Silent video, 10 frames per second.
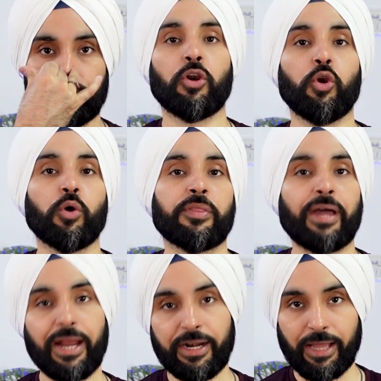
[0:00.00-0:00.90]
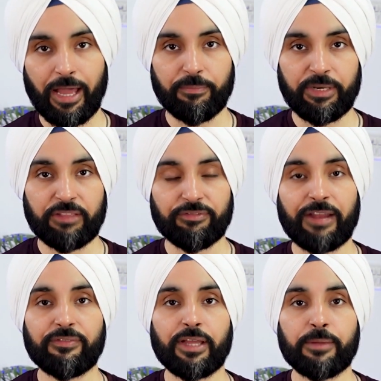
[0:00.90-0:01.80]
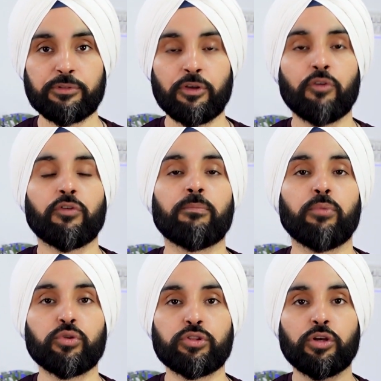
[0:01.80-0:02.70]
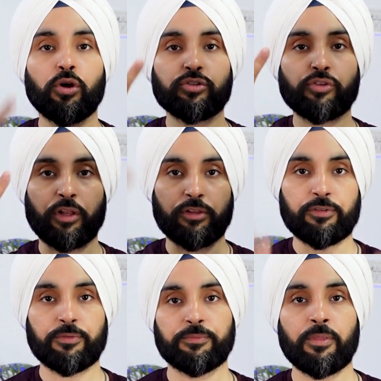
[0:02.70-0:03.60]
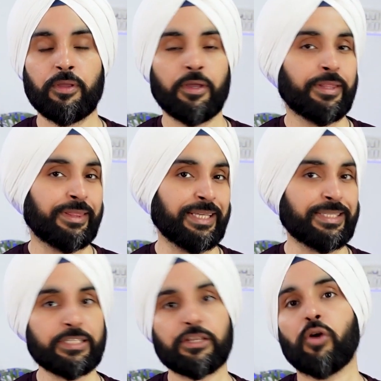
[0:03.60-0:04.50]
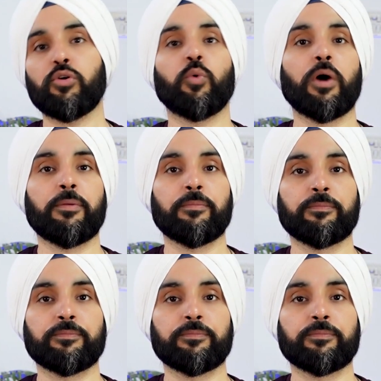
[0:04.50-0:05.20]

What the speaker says: Lower the hand and breathe 5 times from both the nostrils. This is round 1.